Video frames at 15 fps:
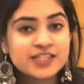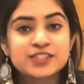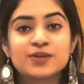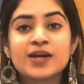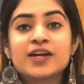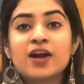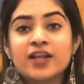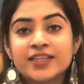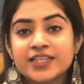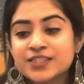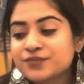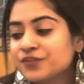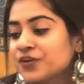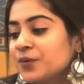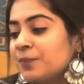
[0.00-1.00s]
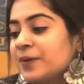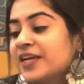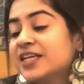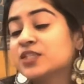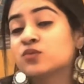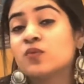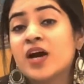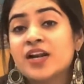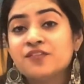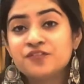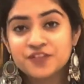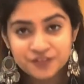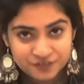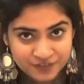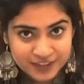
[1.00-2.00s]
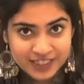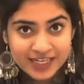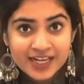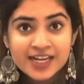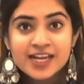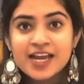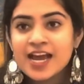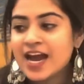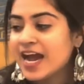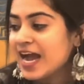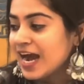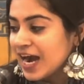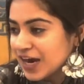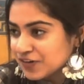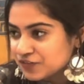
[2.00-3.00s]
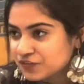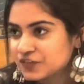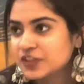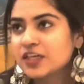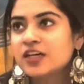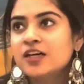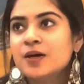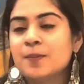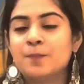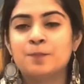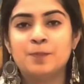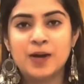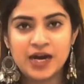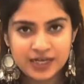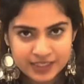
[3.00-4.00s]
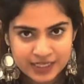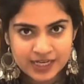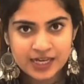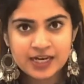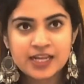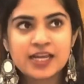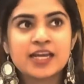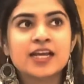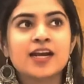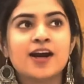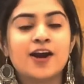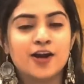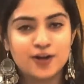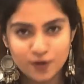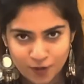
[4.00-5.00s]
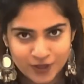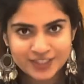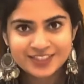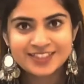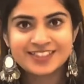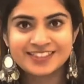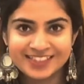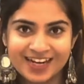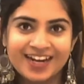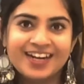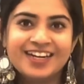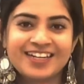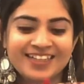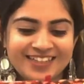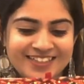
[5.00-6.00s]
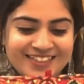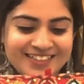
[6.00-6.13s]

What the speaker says: So I got this for rupees 150 after bargaining a lot. Yeah.